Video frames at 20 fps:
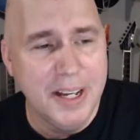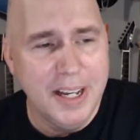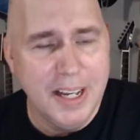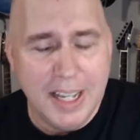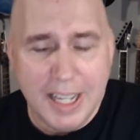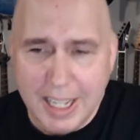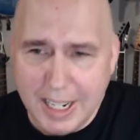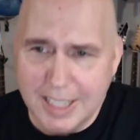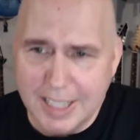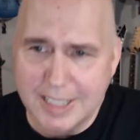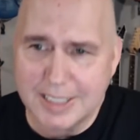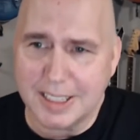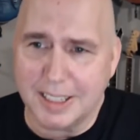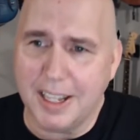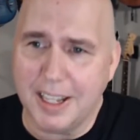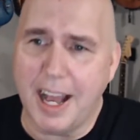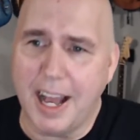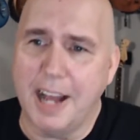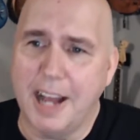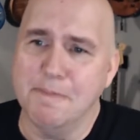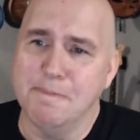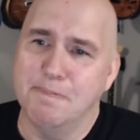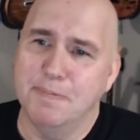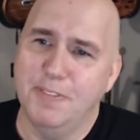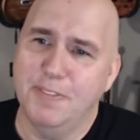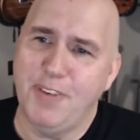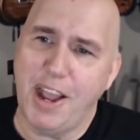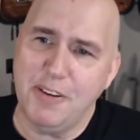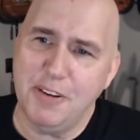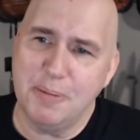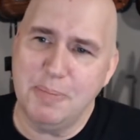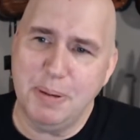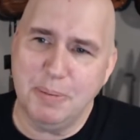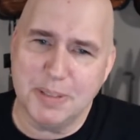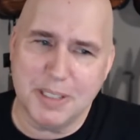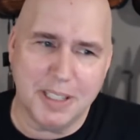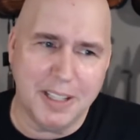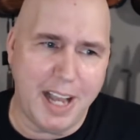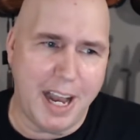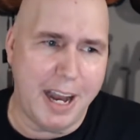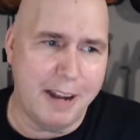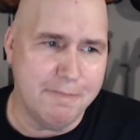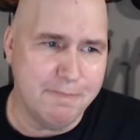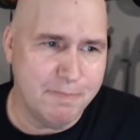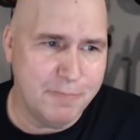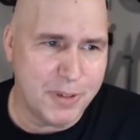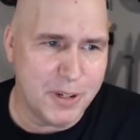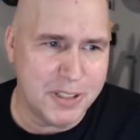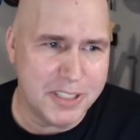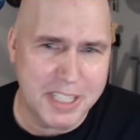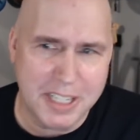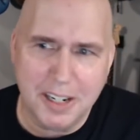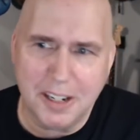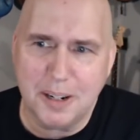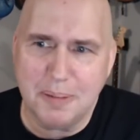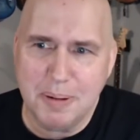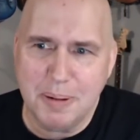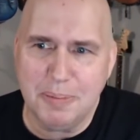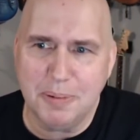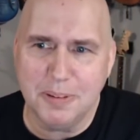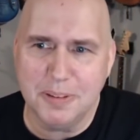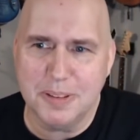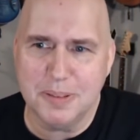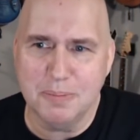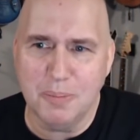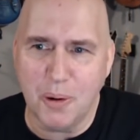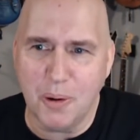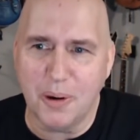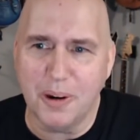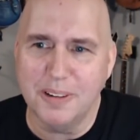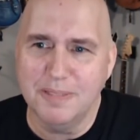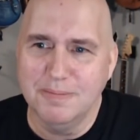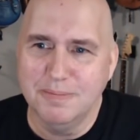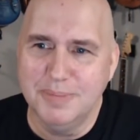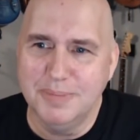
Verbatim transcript: It is a lot. 500 people is a lot. 1,300 people is more.